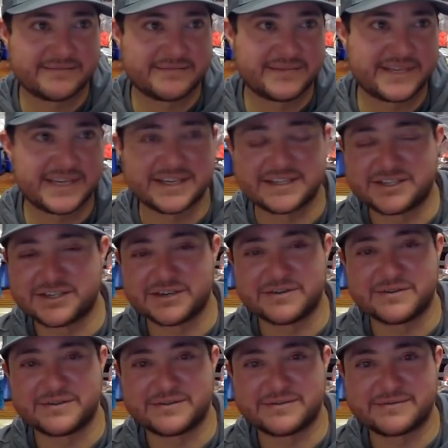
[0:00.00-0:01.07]
Say
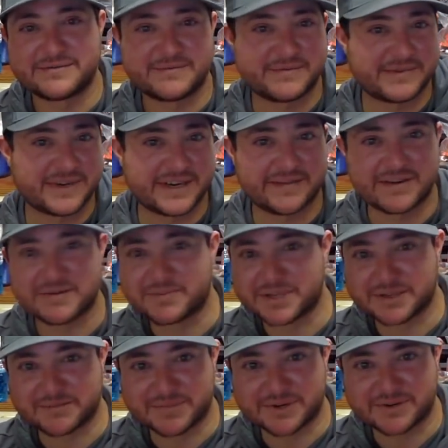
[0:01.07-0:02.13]
June, whenever I
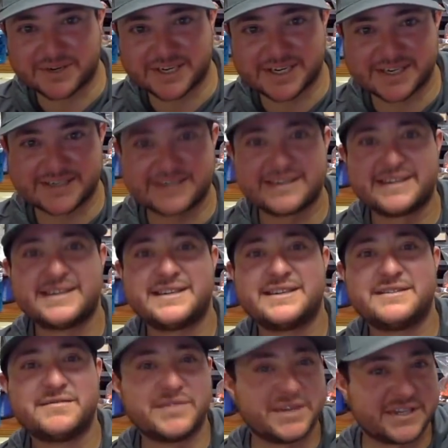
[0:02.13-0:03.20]
put the boat in,
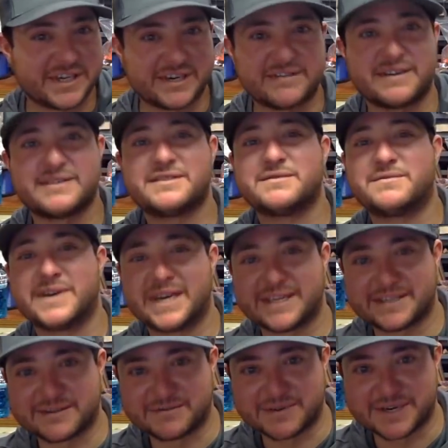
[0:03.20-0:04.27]
we usually go out to
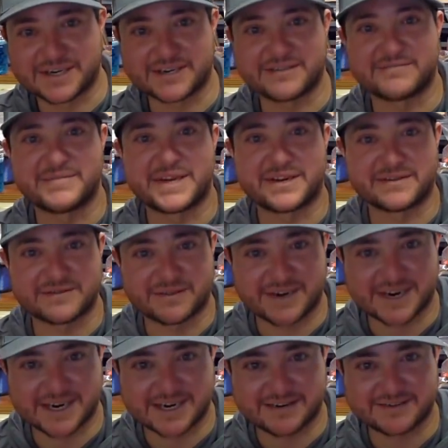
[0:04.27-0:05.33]
Waysquee or Middle
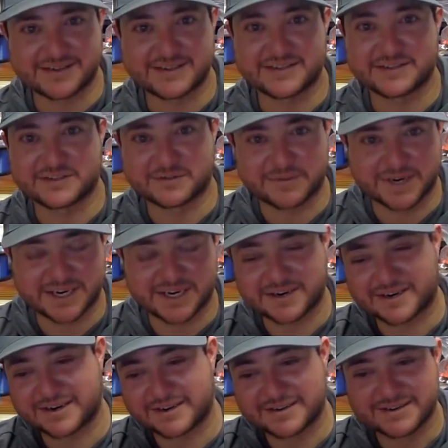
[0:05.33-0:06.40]
Ground, and the squid
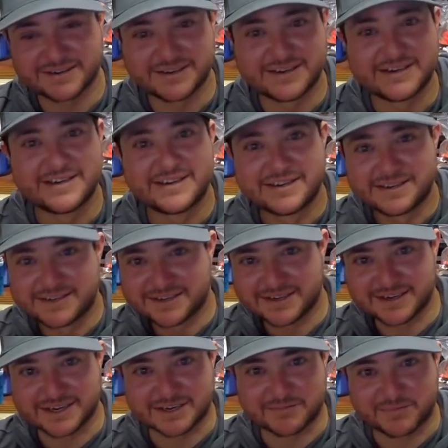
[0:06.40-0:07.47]
are,
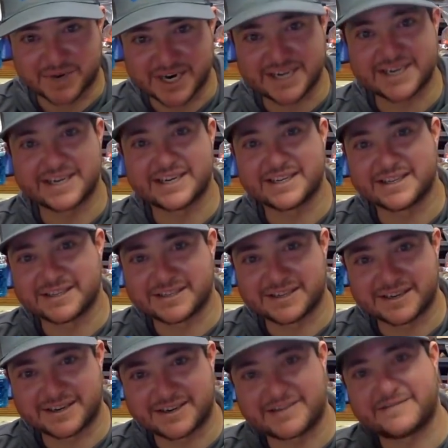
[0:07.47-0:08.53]
you know, breaking in the
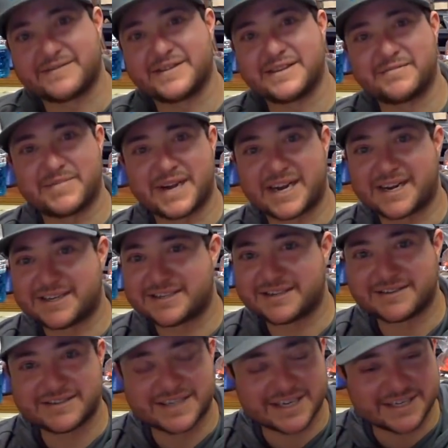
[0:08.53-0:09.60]
surf, and the bass
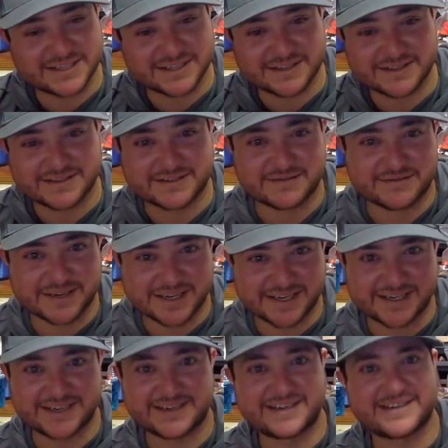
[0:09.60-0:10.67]
are chasing the
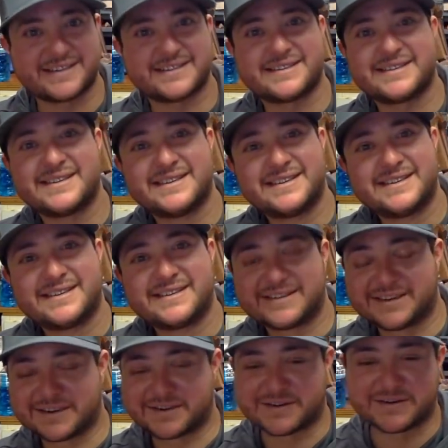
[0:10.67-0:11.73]
squid, and
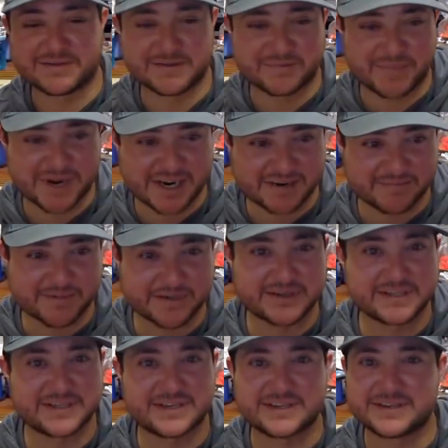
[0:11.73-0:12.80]
you're throwing
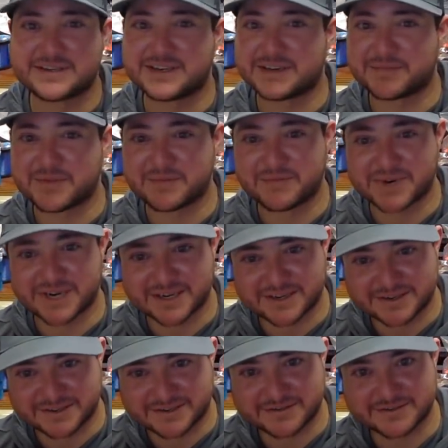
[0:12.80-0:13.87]
poppers or jumping
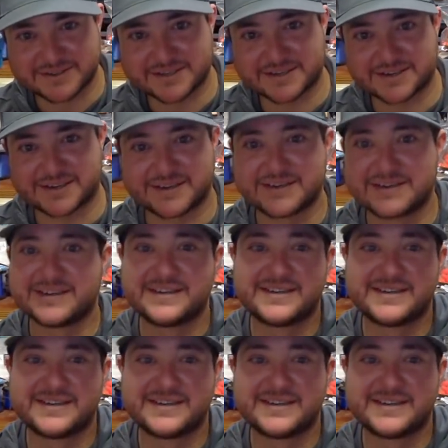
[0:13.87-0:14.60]
minnows or,